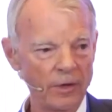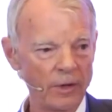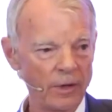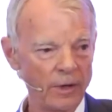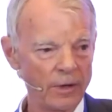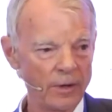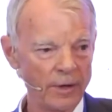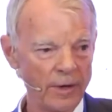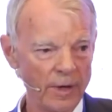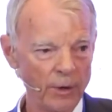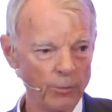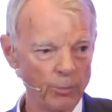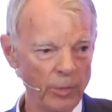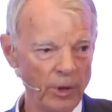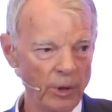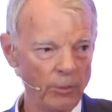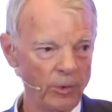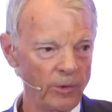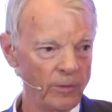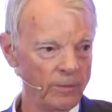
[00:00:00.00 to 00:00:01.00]
the internet
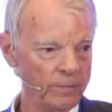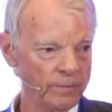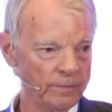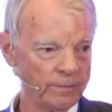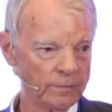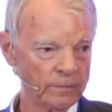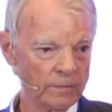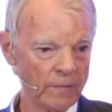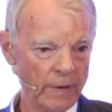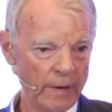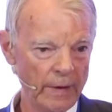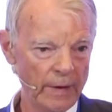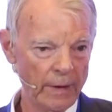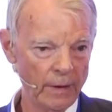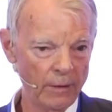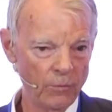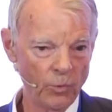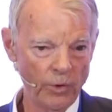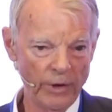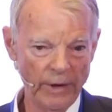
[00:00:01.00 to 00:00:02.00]
bubble,
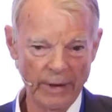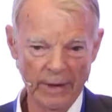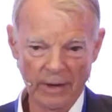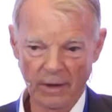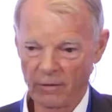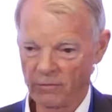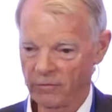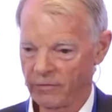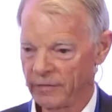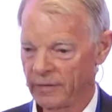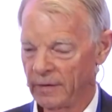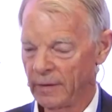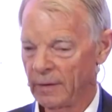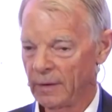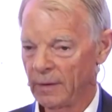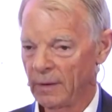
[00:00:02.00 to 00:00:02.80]
and we have